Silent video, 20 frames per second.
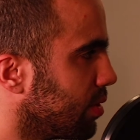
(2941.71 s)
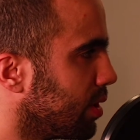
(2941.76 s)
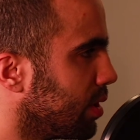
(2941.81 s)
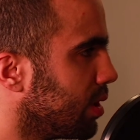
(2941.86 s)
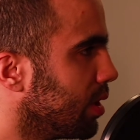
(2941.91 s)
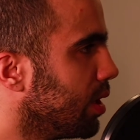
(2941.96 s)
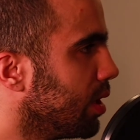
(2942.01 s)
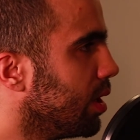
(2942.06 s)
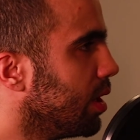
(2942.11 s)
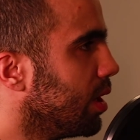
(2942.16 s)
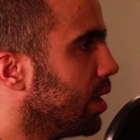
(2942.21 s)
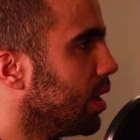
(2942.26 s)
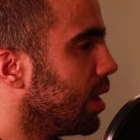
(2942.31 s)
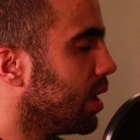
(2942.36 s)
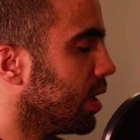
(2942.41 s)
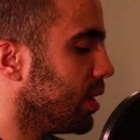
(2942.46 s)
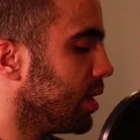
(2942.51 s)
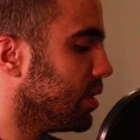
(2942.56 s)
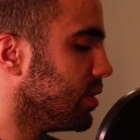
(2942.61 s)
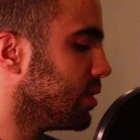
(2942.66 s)
really,
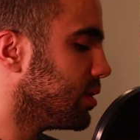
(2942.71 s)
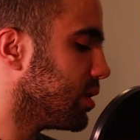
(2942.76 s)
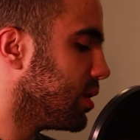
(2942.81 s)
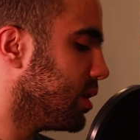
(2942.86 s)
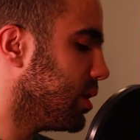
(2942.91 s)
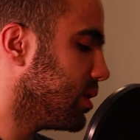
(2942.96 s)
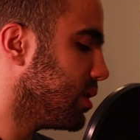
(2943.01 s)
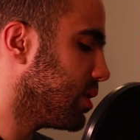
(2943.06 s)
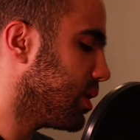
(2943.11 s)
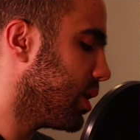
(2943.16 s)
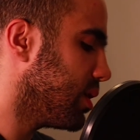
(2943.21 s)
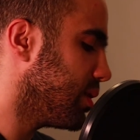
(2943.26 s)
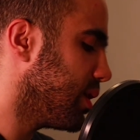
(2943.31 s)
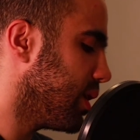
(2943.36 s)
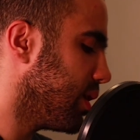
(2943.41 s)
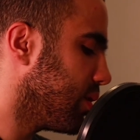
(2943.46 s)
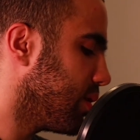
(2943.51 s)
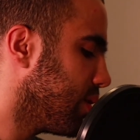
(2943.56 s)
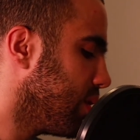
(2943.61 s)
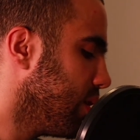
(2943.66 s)
and he said
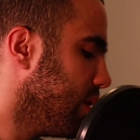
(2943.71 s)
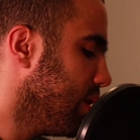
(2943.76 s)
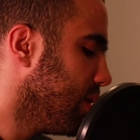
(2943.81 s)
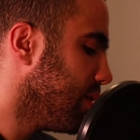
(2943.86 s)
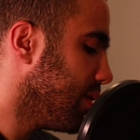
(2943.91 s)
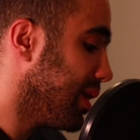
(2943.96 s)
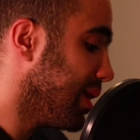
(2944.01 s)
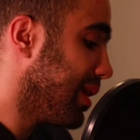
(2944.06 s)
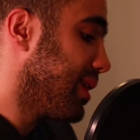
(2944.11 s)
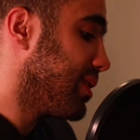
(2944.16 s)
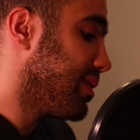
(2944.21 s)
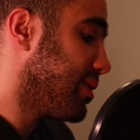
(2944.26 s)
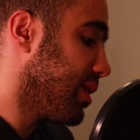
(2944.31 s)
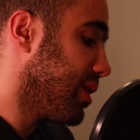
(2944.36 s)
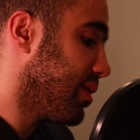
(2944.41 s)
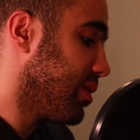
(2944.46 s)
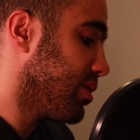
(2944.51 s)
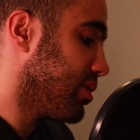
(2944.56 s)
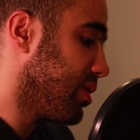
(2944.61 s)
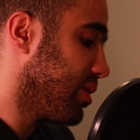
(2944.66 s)
that let's
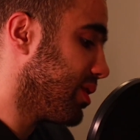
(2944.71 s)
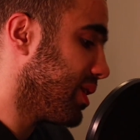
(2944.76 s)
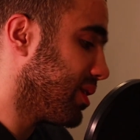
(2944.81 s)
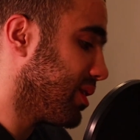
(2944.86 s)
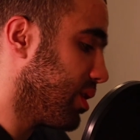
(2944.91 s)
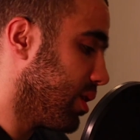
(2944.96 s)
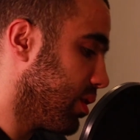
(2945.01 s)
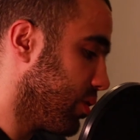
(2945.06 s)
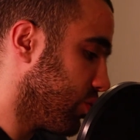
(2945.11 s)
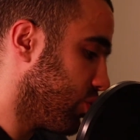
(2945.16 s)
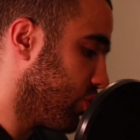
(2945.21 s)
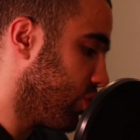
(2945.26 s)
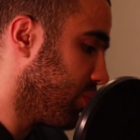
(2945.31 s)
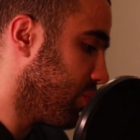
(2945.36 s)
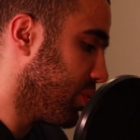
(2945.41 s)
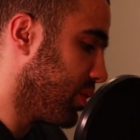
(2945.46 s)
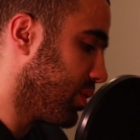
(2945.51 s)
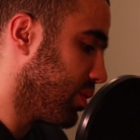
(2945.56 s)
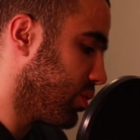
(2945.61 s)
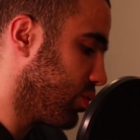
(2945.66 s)
say there's a
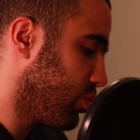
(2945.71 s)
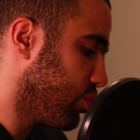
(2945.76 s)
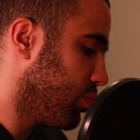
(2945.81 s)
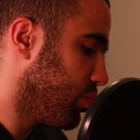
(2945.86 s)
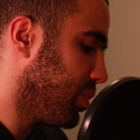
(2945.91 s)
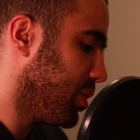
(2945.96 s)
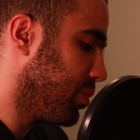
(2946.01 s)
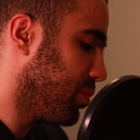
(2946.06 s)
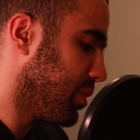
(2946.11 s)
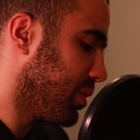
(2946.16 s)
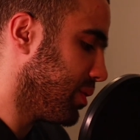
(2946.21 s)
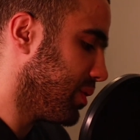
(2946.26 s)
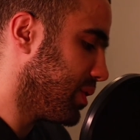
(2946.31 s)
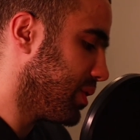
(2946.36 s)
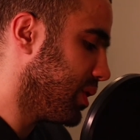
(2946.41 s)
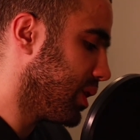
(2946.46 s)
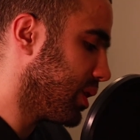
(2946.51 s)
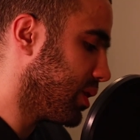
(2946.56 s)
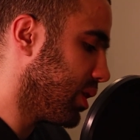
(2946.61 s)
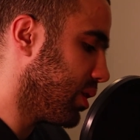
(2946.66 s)
dictatorship and there's two people in
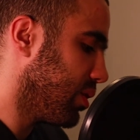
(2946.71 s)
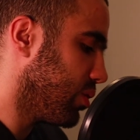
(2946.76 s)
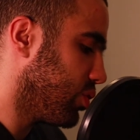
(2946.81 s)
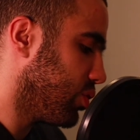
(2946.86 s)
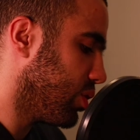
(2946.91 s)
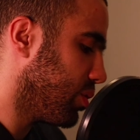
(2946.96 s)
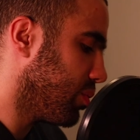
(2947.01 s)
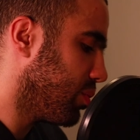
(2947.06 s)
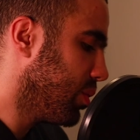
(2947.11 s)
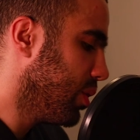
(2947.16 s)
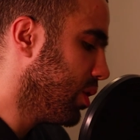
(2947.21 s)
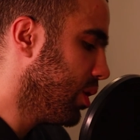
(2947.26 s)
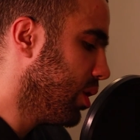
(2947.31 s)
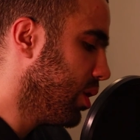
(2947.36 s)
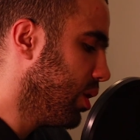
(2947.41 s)
this dictatorship,